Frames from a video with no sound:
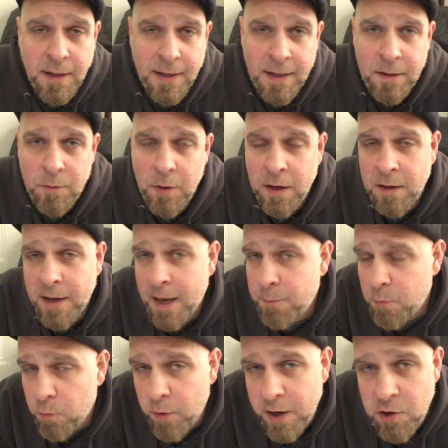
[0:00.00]
and
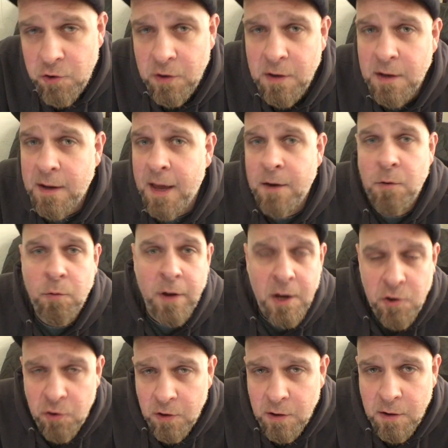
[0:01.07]
admiration and
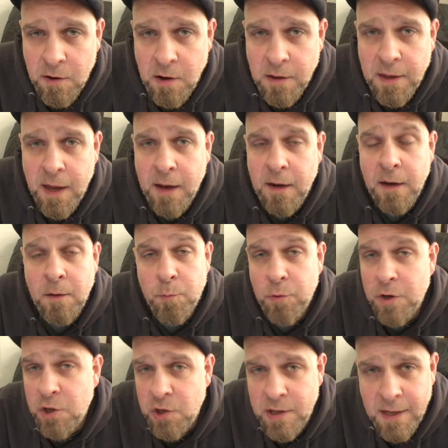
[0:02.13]
adoration and all that and
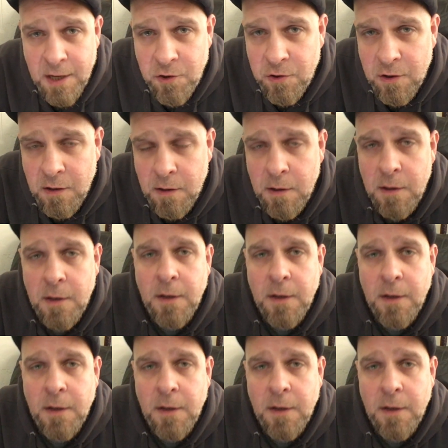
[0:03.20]
appreciation,